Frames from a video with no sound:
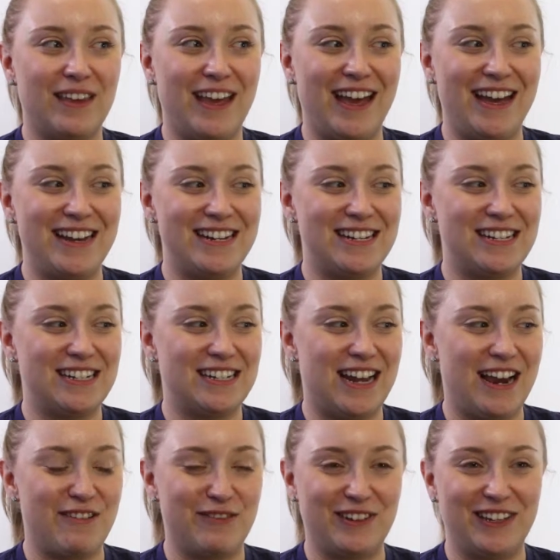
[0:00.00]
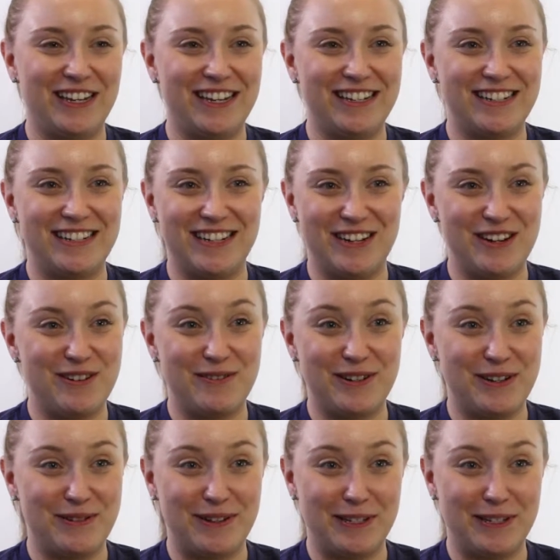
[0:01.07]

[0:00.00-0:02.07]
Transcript: and I really didn't know what to